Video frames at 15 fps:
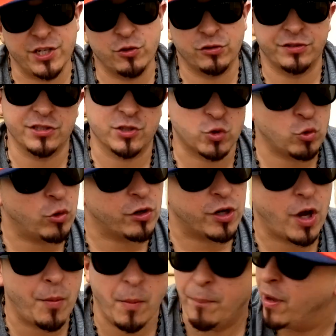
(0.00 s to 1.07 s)
General Destroyer
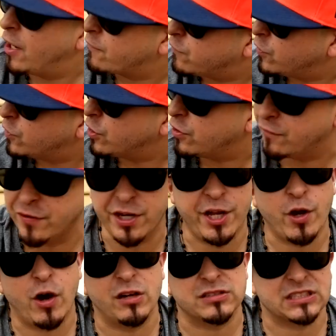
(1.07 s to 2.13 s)
coming back for another
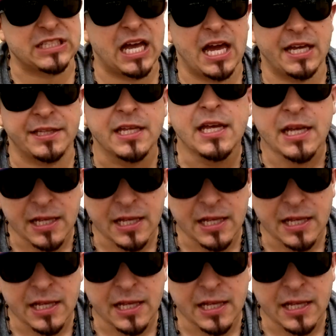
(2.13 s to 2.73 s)
video outside.